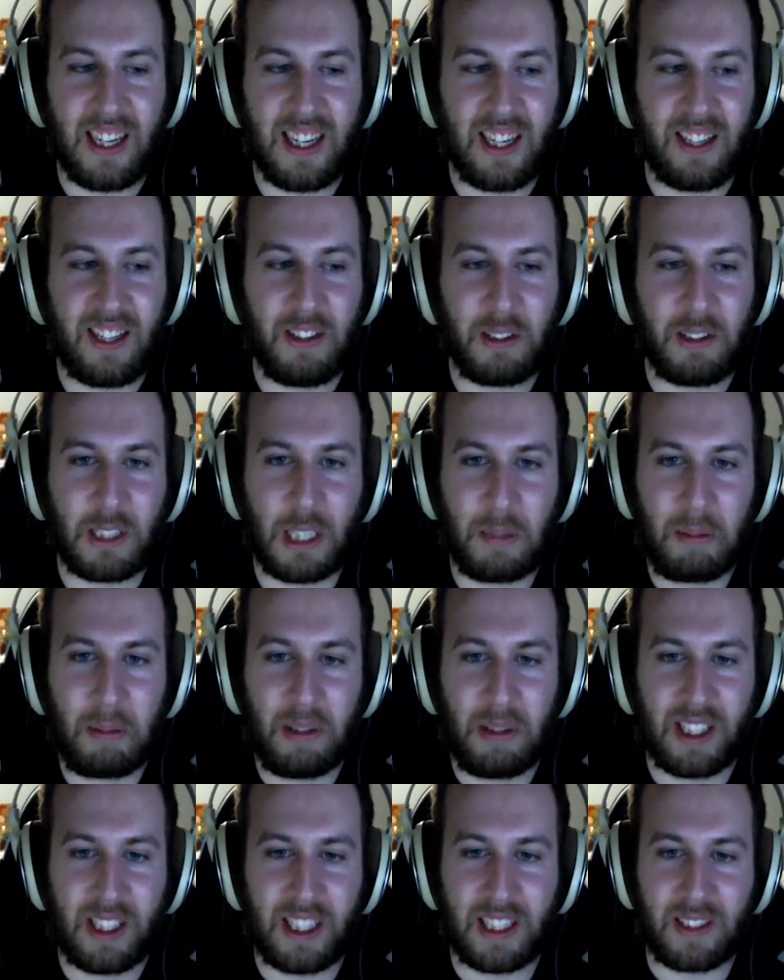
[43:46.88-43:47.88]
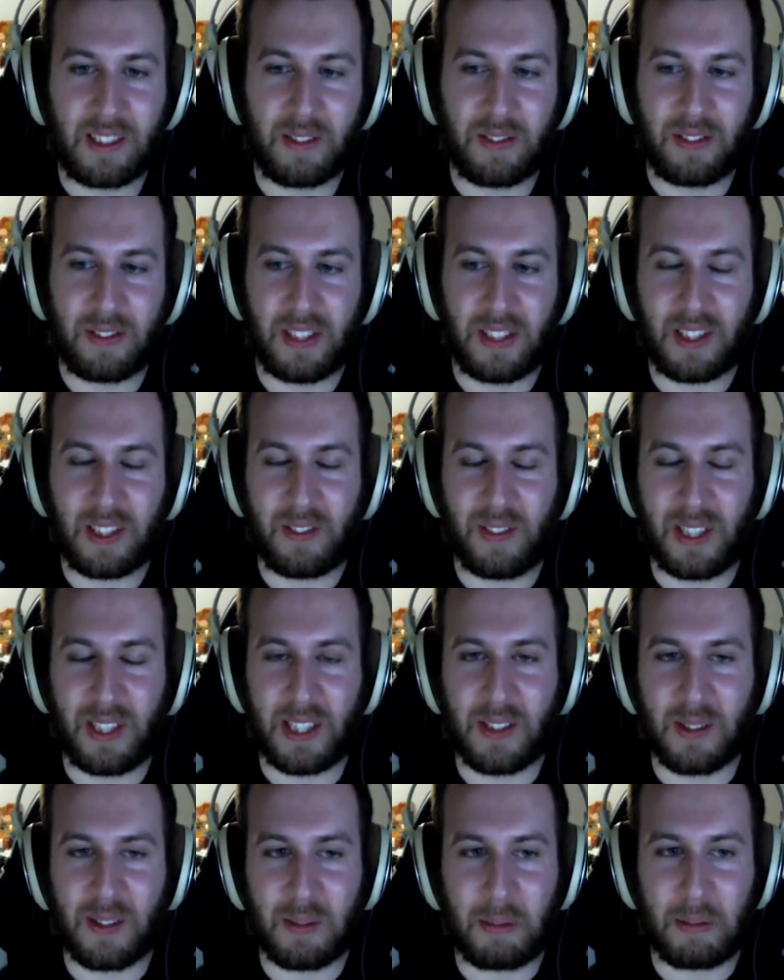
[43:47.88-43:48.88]
into a couple like fist fights
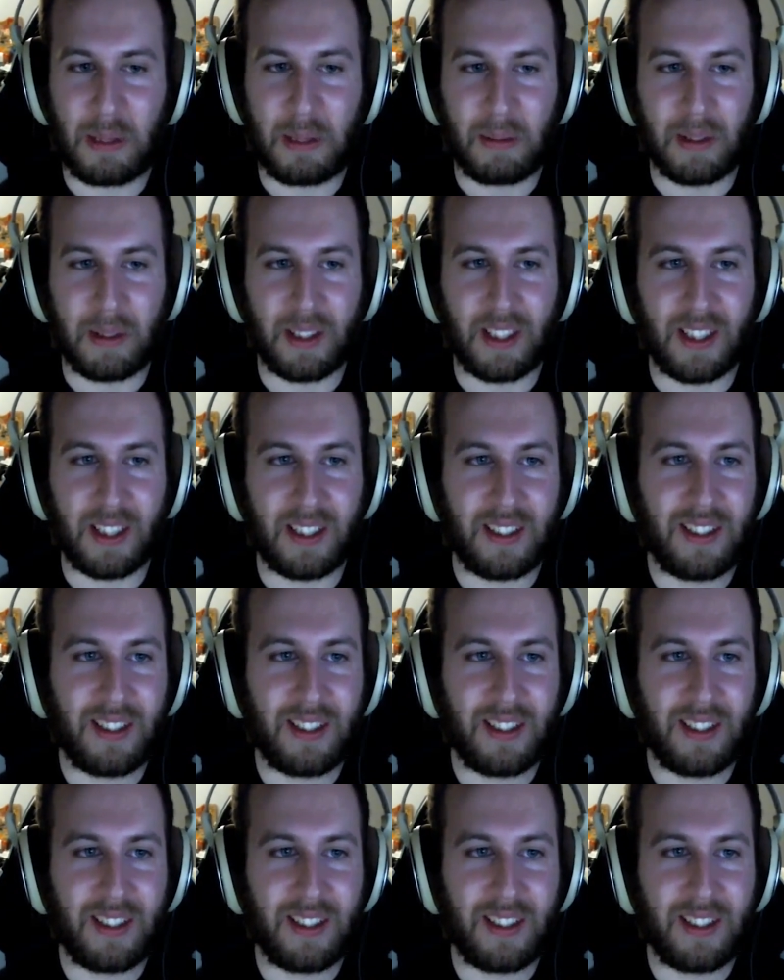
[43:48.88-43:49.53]
with people though.